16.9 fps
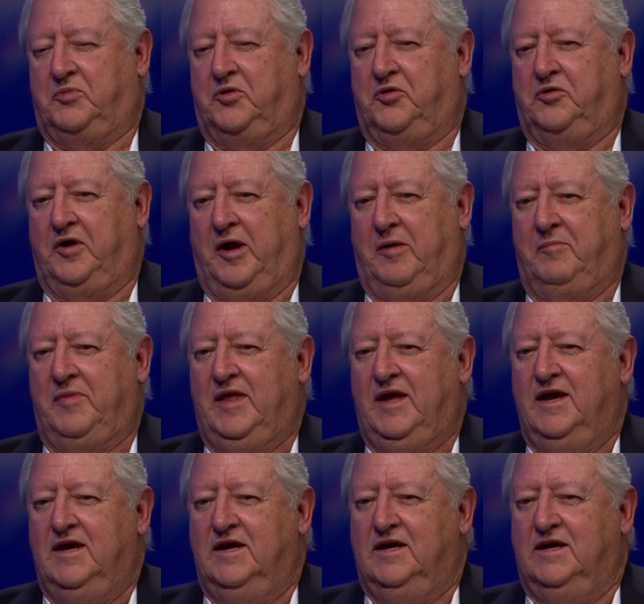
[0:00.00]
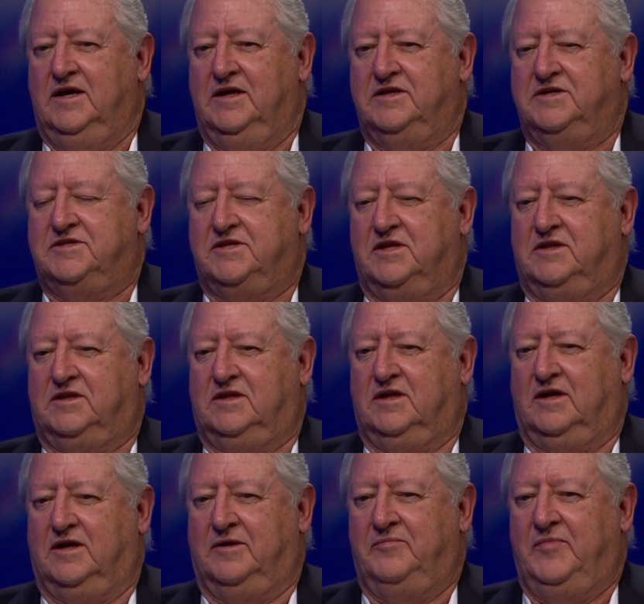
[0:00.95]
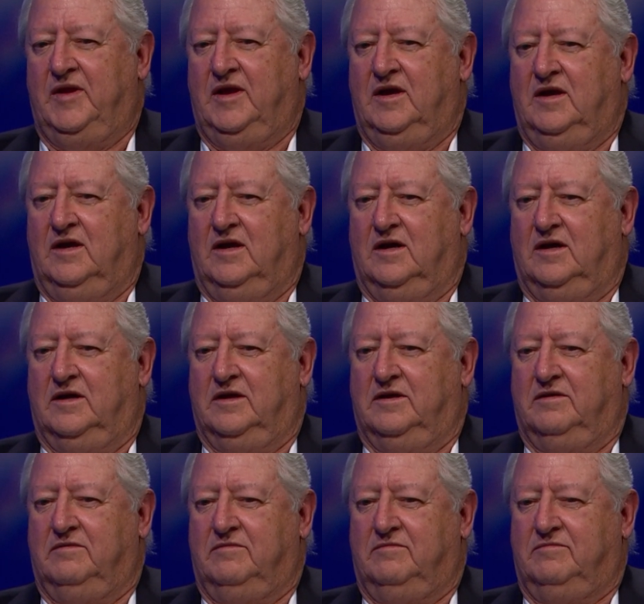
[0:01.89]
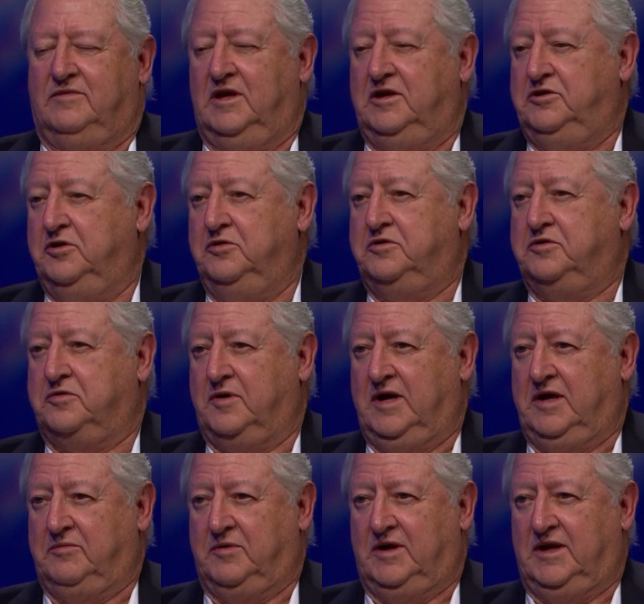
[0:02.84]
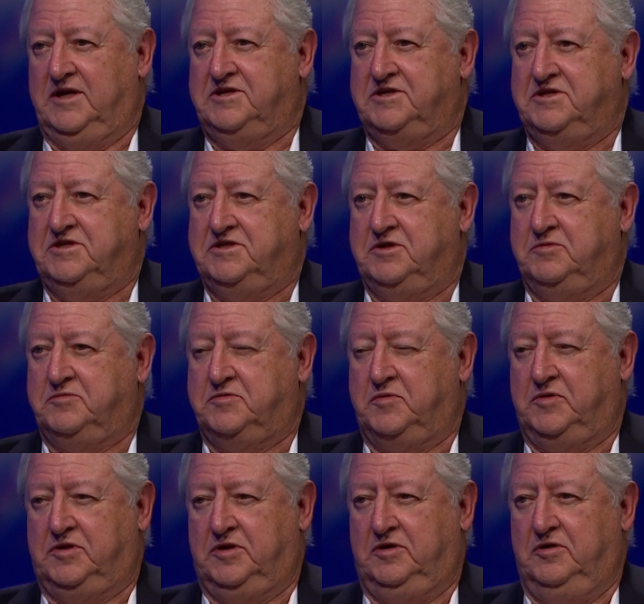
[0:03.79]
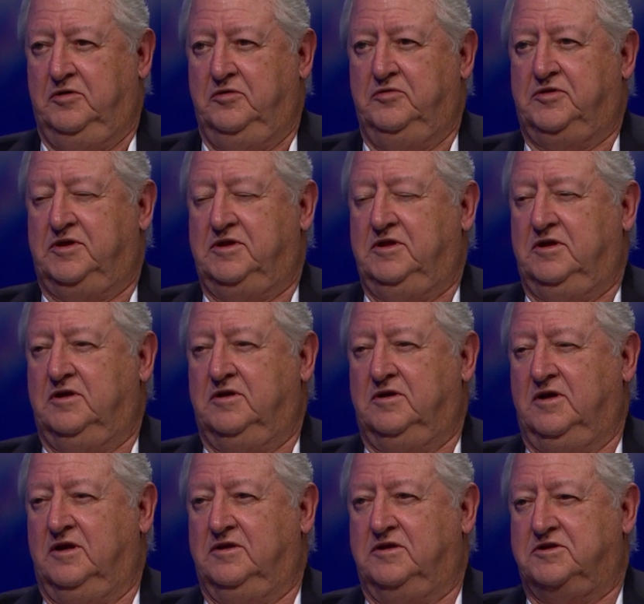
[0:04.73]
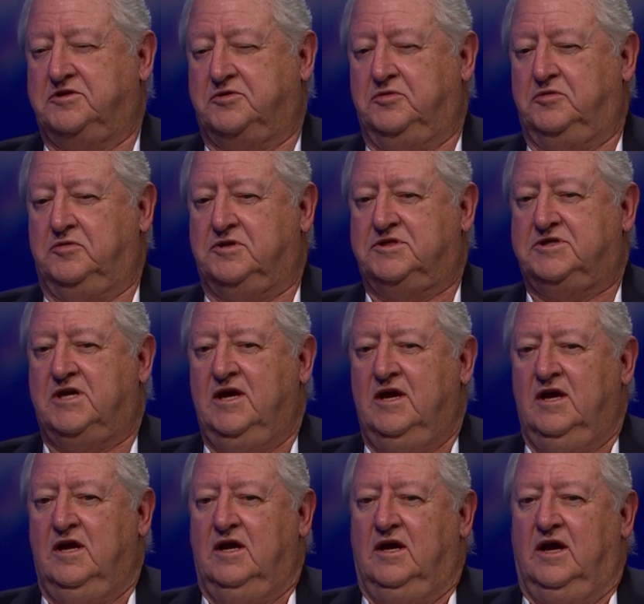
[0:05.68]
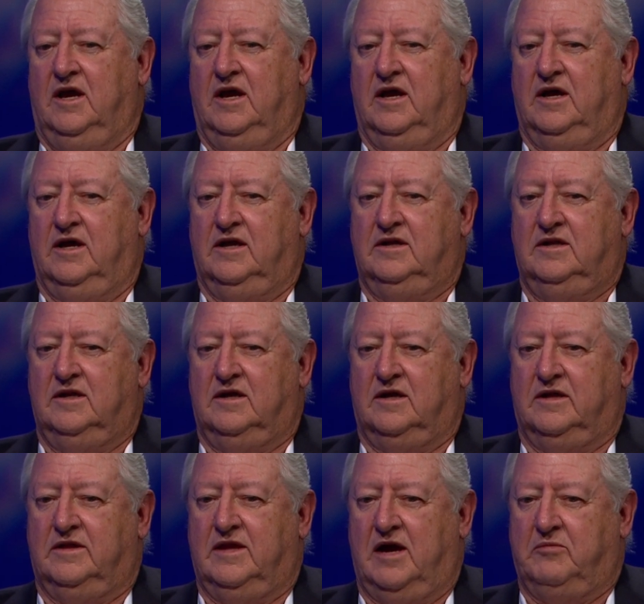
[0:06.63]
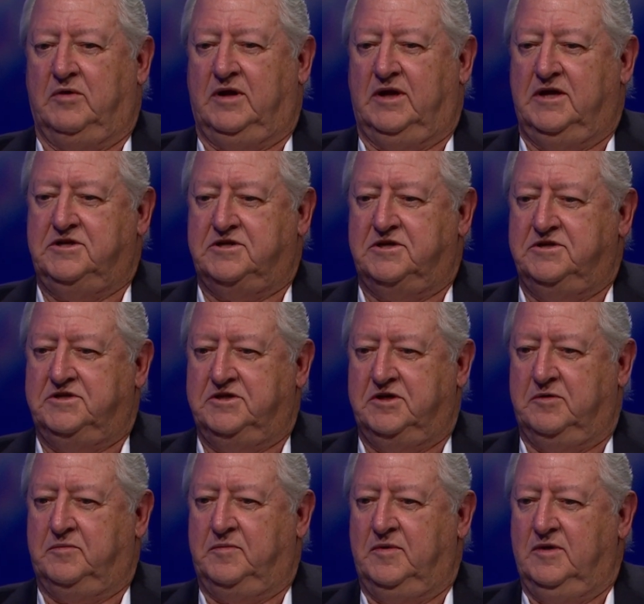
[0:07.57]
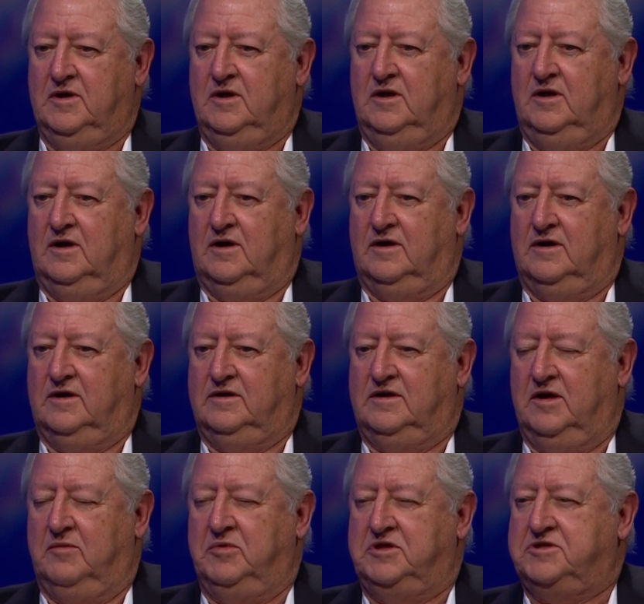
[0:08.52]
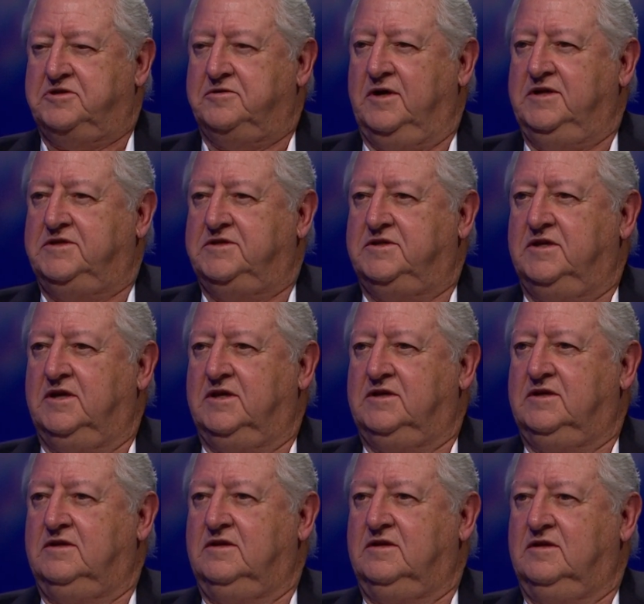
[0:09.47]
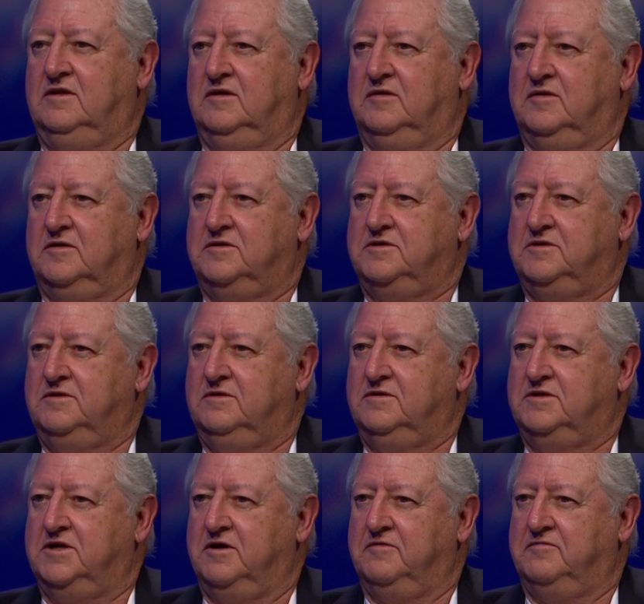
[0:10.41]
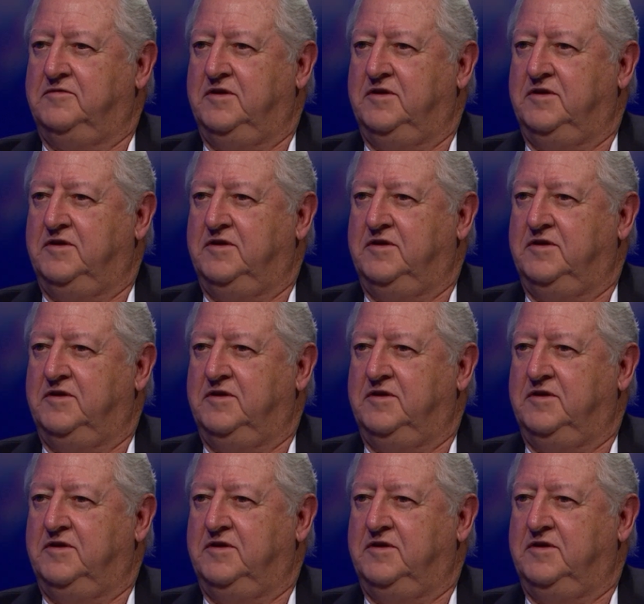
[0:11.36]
program is that they do create relationships with the youth in the schools, and that relationship demonstrates that the sheriff